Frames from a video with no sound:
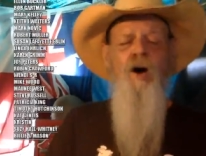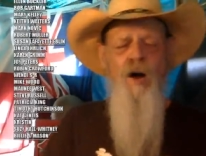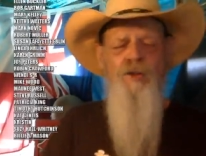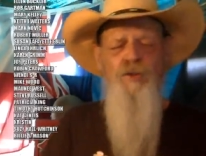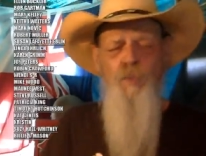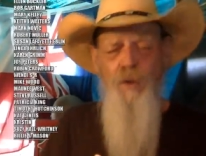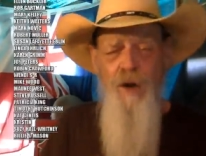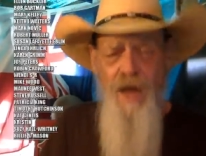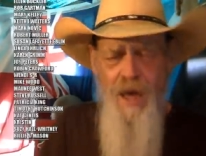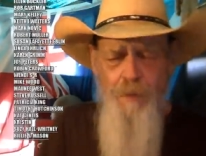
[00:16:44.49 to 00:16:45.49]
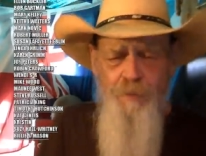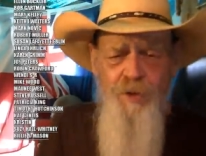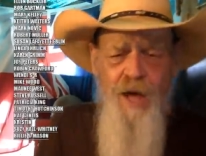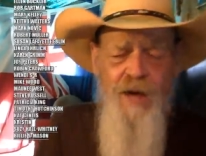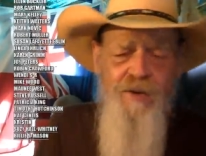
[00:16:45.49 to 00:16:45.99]
On Twitter, at
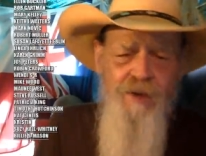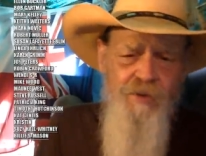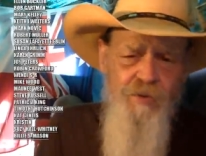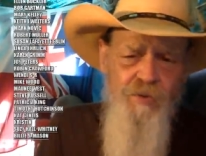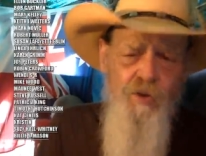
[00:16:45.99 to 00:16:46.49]
Blue Dot in Texas.